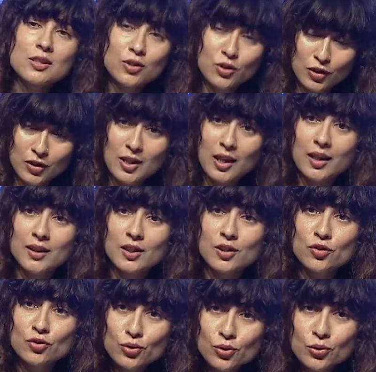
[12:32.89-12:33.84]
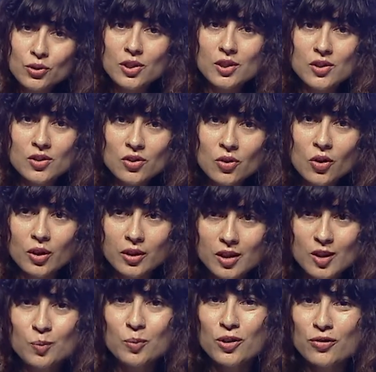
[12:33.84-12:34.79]
to say that truth is God,
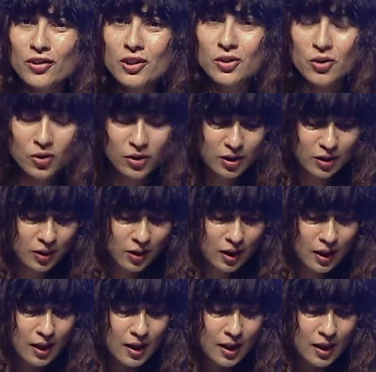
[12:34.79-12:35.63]
this perfect order.